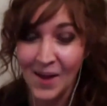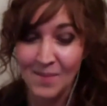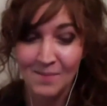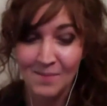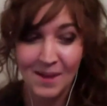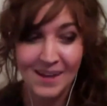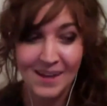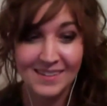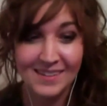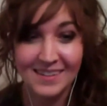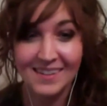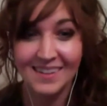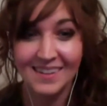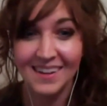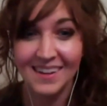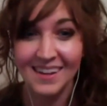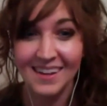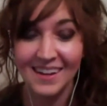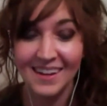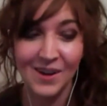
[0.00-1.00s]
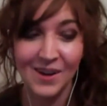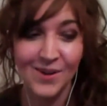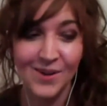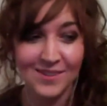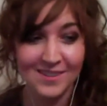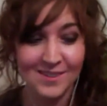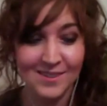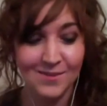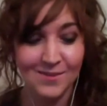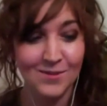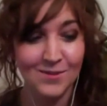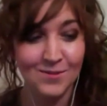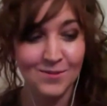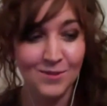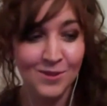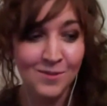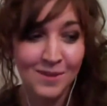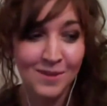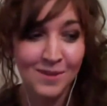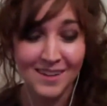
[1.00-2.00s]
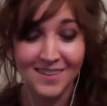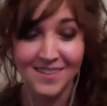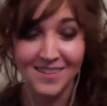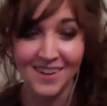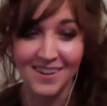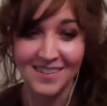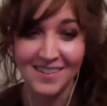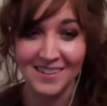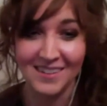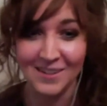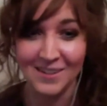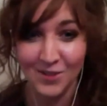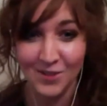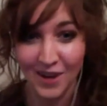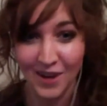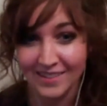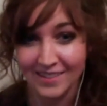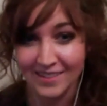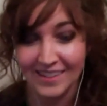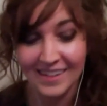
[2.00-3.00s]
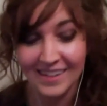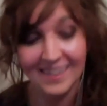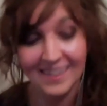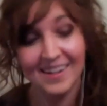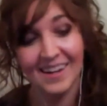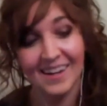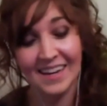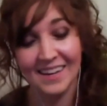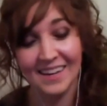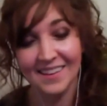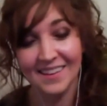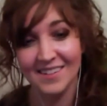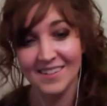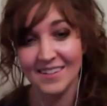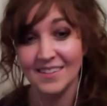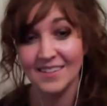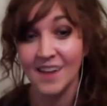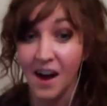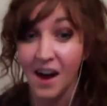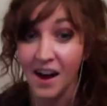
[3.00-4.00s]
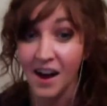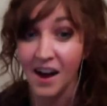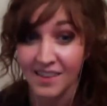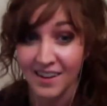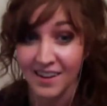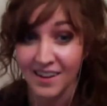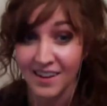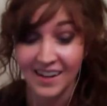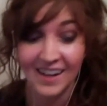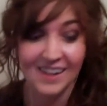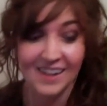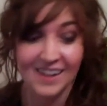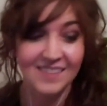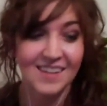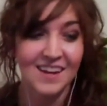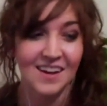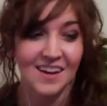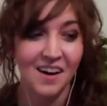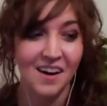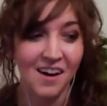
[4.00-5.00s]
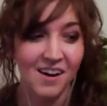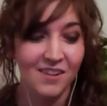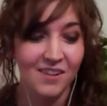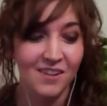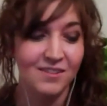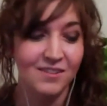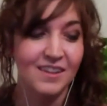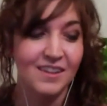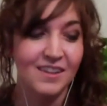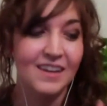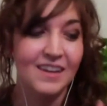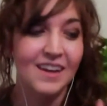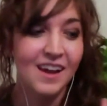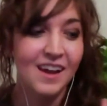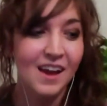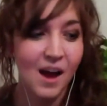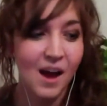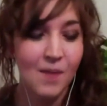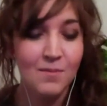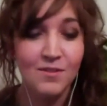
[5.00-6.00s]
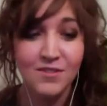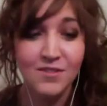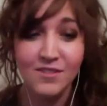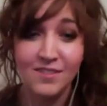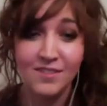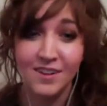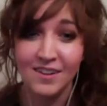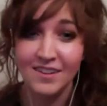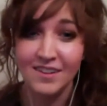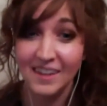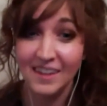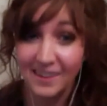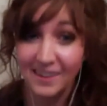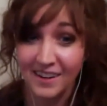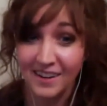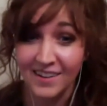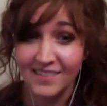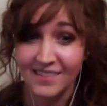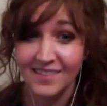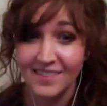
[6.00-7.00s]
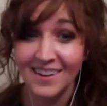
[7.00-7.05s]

Basically, he goes into his room and he starts undressing, and there's a tie that he can't take off, and I mean, it's just hilarious.